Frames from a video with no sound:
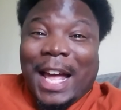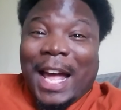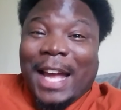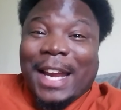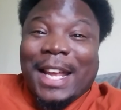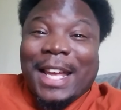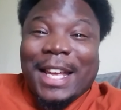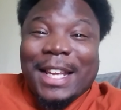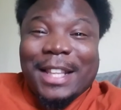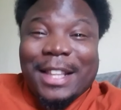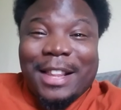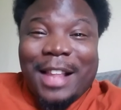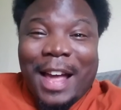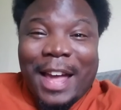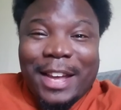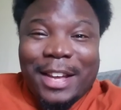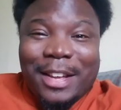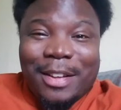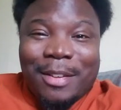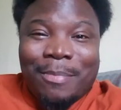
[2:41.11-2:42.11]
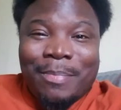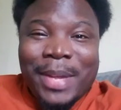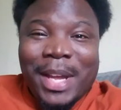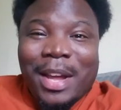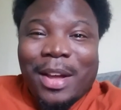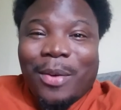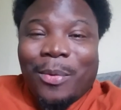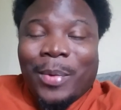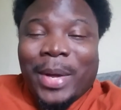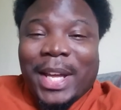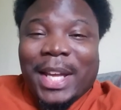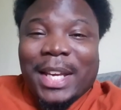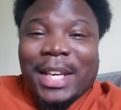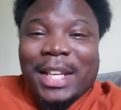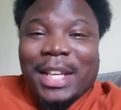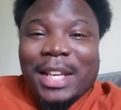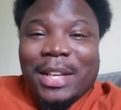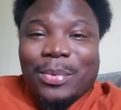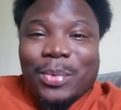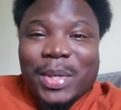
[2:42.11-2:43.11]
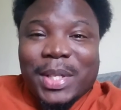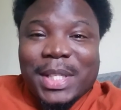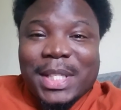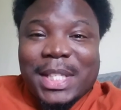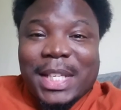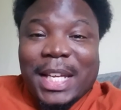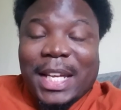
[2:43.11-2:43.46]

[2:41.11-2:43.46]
I didn't like him when he was